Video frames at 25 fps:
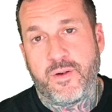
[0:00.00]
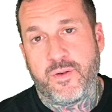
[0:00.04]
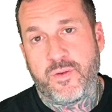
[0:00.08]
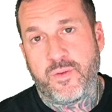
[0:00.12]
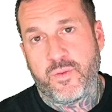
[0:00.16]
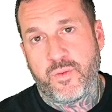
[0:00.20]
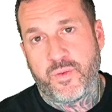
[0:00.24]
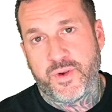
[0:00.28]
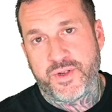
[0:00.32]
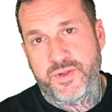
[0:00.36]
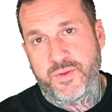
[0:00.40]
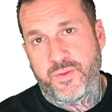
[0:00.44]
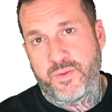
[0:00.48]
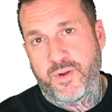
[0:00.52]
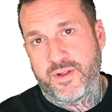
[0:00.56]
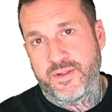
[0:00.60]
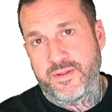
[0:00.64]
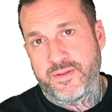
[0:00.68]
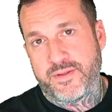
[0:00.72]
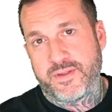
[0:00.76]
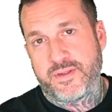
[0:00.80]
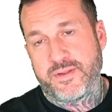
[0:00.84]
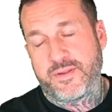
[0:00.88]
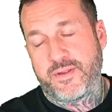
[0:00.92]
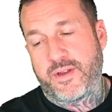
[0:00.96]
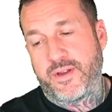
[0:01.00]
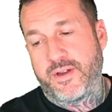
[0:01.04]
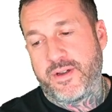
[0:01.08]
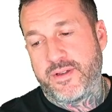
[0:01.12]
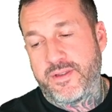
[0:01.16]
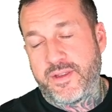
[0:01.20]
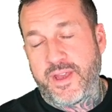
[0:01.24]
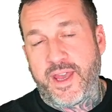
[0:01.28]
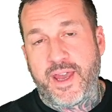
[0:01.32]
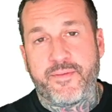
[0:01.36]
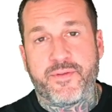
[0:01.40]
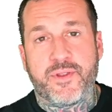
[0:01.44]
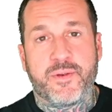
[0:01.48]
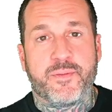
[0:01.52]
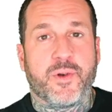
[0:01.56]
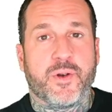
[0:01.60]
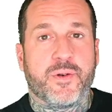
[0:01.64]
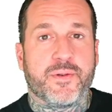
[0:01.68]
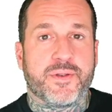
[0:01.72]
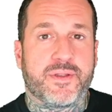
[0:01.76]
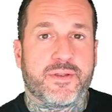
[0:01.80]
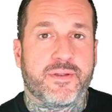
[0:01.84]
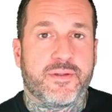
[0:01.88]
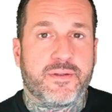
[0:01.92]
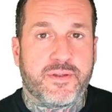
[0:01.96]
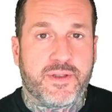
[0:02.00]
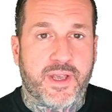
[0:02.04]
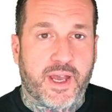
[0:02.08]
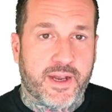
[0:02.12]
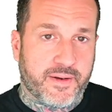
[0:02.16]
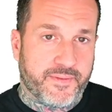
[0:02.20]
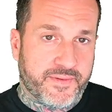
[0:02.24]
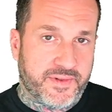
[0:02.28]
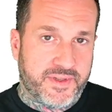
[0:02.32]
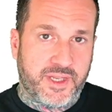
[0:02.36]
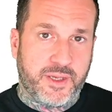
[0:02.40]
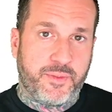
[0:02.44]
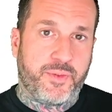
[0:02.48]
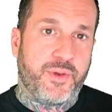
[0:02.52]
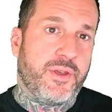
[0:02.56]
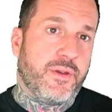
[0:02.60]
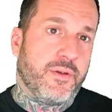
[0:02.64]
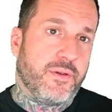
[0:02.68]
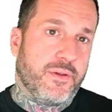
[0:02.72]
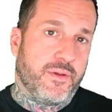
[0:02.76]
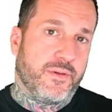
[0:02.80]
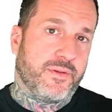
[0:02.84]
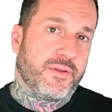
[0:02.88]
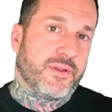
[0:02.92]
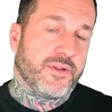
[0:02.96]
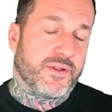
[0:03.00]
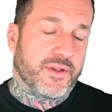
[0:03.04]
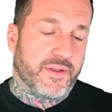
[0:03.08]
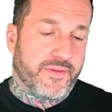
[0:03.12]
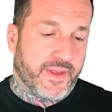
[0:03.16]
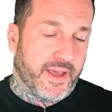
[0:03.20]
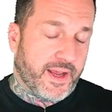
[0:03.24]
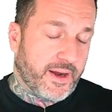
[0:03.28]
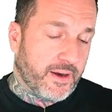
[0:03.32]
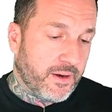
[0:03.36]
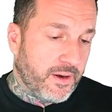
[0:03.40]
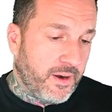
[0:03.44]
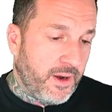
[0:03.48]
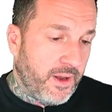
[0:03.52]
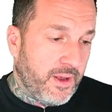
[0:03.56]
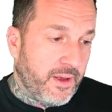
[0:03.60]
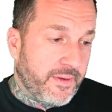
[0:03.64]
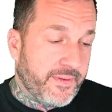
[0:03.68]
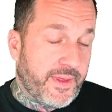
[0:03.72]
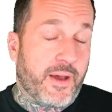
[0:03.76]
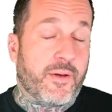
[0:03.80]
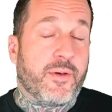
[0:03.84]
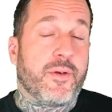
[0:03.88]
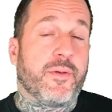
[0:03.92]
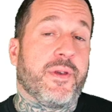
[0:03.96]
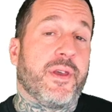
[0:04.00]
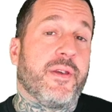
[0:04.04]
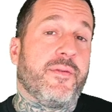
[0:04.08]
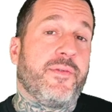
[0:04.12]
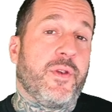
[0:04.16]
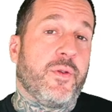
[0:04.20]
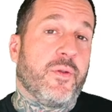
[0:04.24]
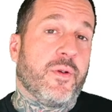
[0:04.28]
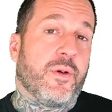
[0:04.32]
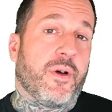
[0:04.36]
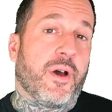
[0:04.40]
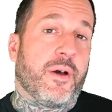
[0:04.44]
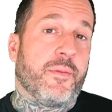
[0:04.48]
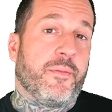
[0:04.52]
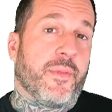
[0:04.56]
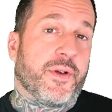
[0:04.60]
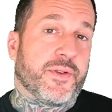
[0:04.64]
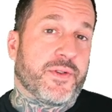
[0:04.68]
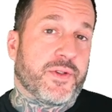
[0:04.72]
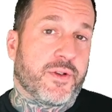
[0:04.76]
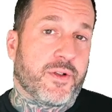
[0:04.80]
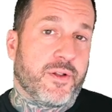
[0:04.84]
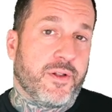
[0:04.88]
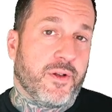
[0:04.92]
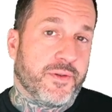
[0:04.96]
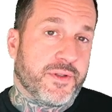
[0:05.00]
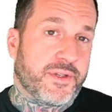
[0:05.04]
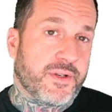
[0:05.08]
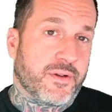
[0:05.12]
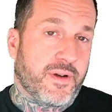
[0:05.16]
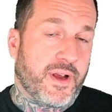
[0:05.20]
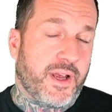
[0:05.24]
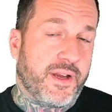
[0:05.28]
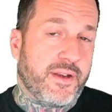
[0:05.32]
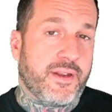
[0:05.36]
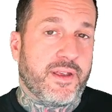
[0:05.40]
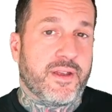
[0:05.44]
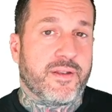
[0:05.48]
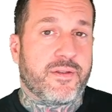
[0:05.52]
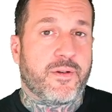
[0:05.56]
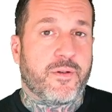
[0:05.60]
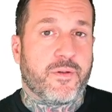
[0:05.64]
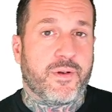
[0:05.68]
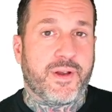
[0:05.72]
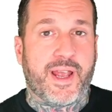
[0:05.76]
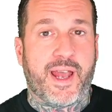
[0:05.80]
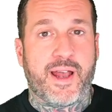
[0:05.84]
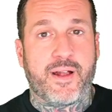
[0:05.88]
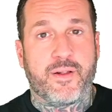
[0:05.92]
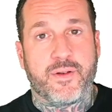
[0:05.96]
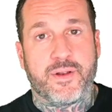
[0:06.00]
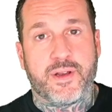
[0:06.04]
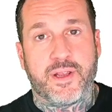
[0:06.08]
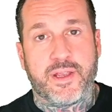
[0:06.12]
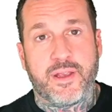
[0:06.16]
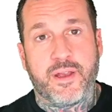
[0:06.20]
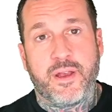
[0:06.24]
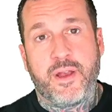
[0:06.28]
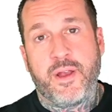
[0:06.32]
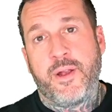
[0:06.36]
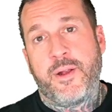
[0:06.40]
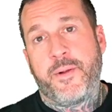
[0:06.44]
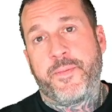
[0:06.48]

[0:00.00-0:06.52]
out which ones uh, have the most kind of CPU usage in there. That would give you a, a much closer idea to reality.